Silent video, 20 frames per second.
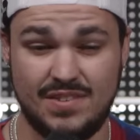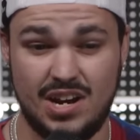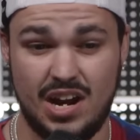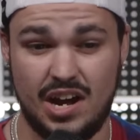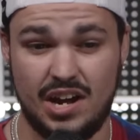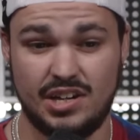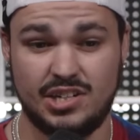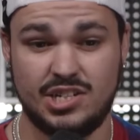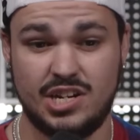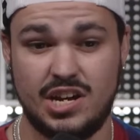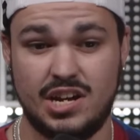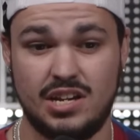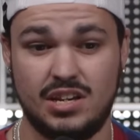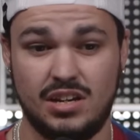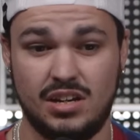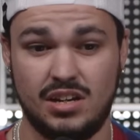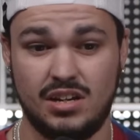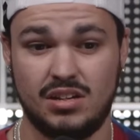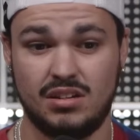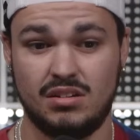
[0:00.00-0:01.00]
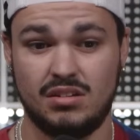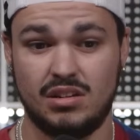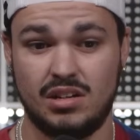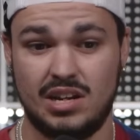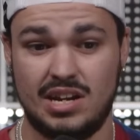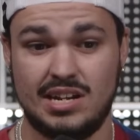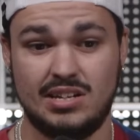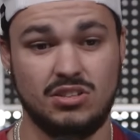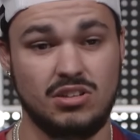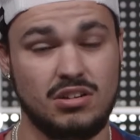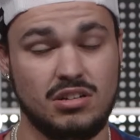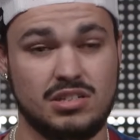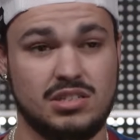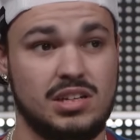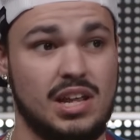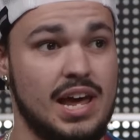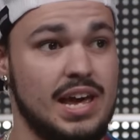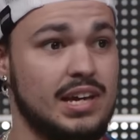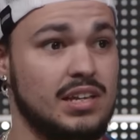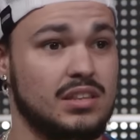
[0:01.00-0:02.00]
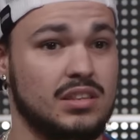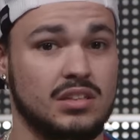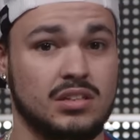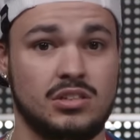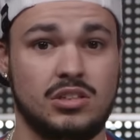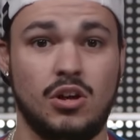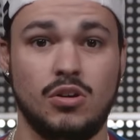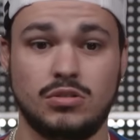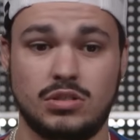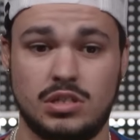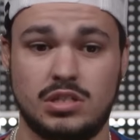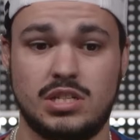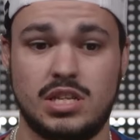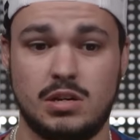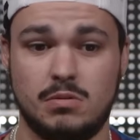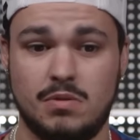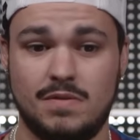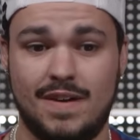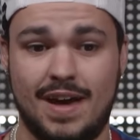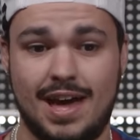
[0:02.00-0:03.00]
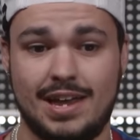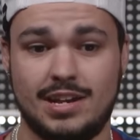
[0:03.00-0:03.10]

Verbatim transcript: Achane, he looks like the closest thing we've had